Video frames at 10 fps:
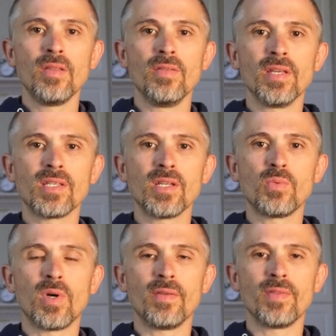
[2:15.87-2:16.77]
This is
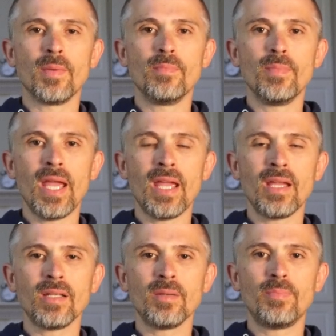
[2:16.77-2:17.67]
one of the
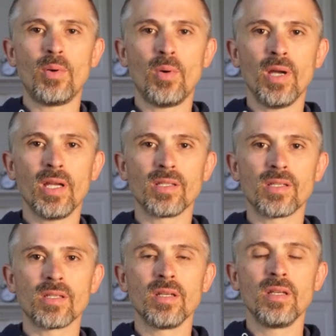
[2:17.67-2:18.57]
main
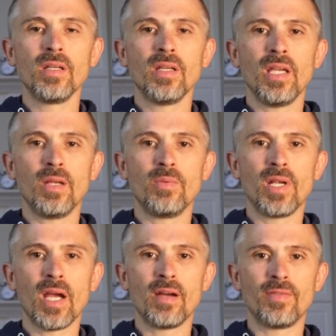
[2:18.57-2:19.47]
points in
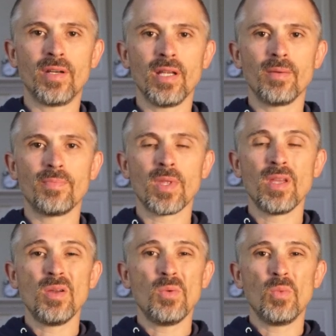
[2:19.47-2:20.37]
recovery.
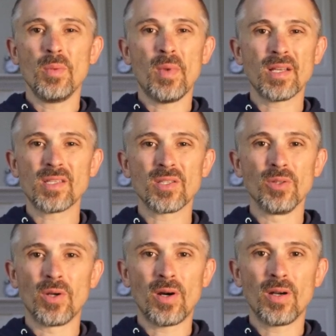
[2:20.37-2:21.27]
We must
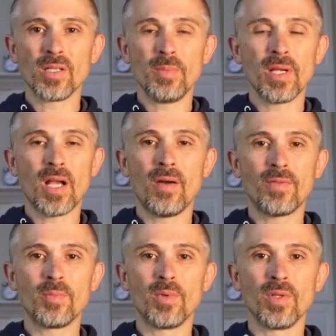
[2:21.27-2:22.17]
learn to be
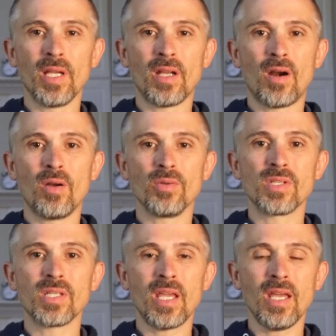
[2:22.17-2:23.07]
comfortable in our own
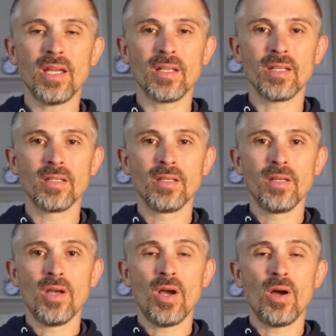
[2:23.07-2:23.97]
skin
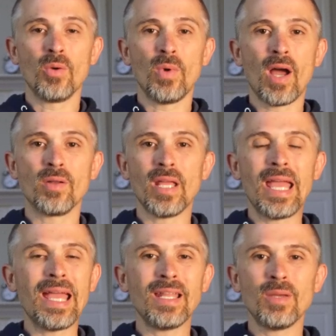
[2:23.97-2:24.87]
around
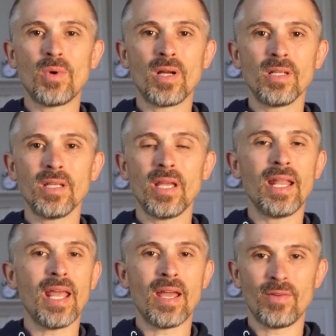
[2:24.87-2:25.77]
anyone
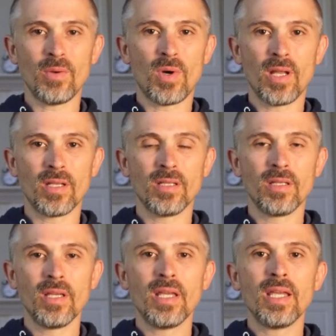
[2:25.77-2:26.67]
and everyone,
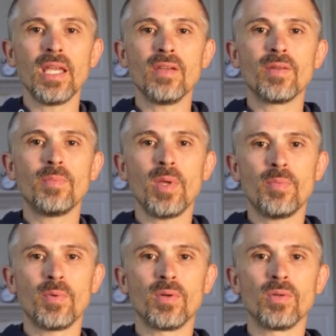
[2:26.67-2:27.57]
even
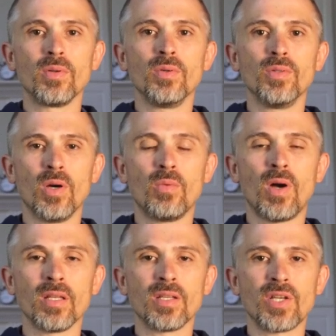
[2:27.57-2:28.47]
people who don't
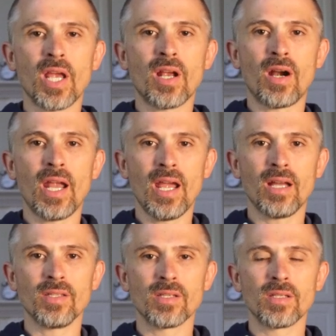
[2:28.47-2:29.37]
want to shake our
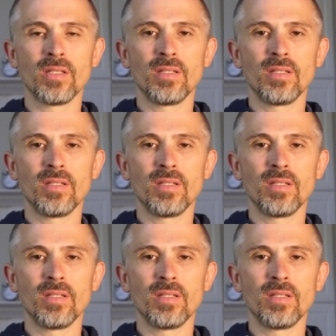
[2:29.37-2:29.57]
hands.